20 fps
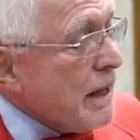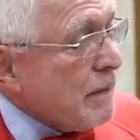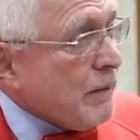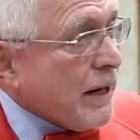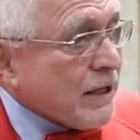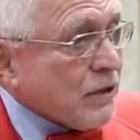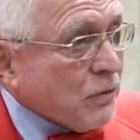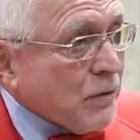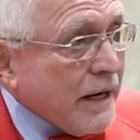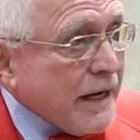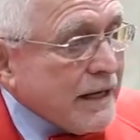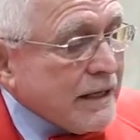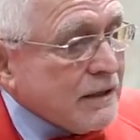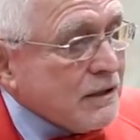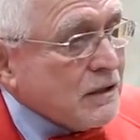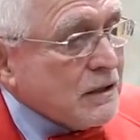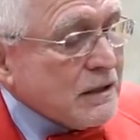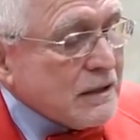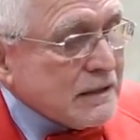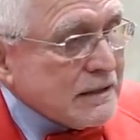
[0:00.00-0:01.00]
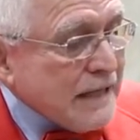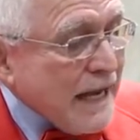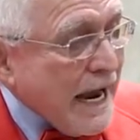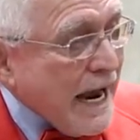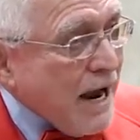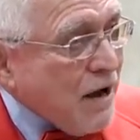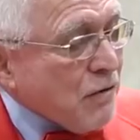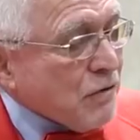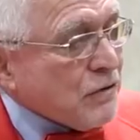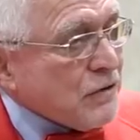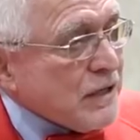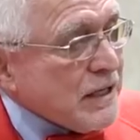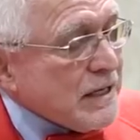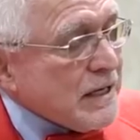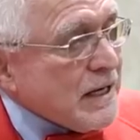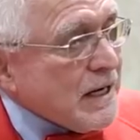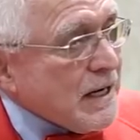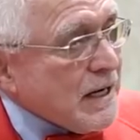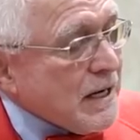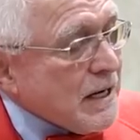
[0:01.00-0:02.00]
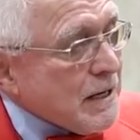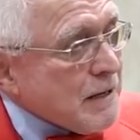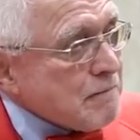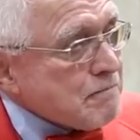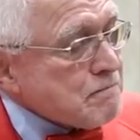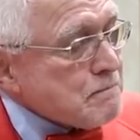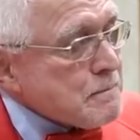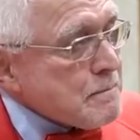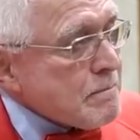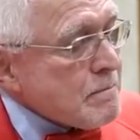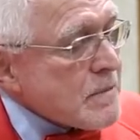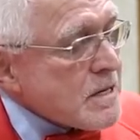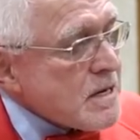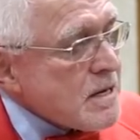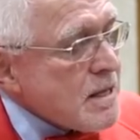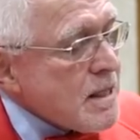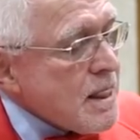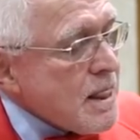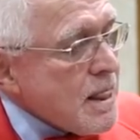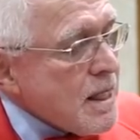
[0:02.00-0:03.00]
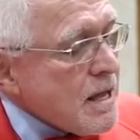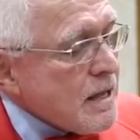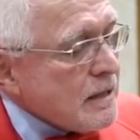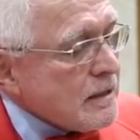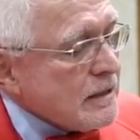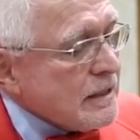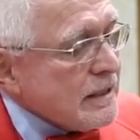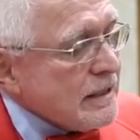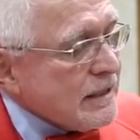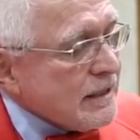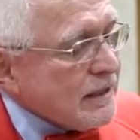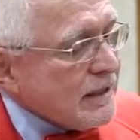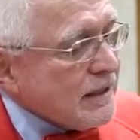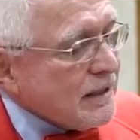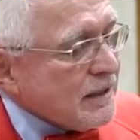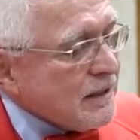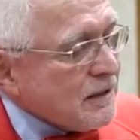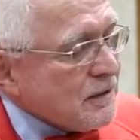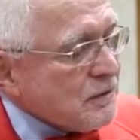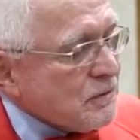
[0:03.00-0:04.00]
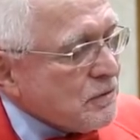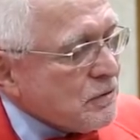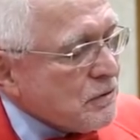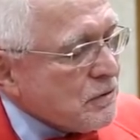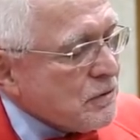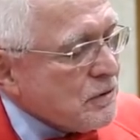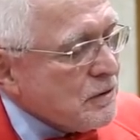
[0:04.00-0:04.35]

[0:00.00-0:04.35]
By the way, now the, um, the, uh,